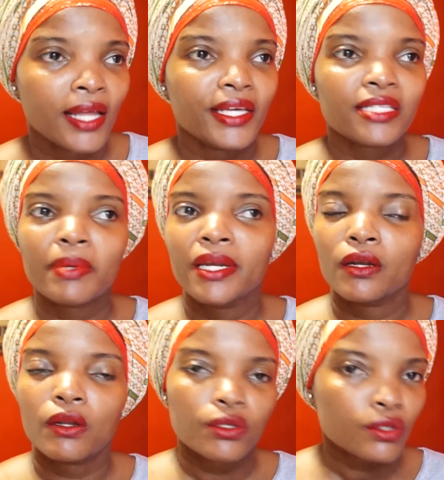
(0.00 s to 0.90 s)
There's
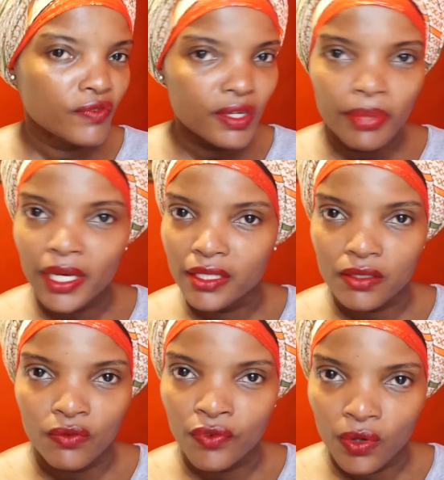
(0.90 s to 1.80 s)
been lots of
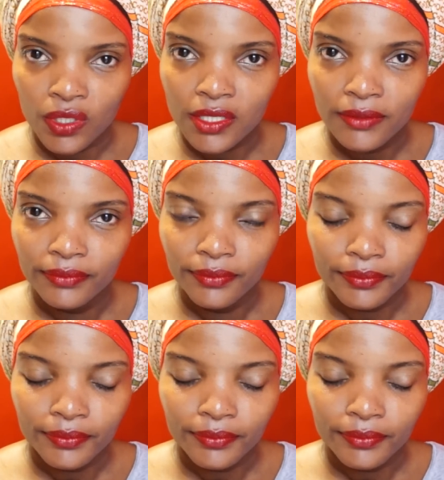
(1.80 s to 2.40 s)
debates, of course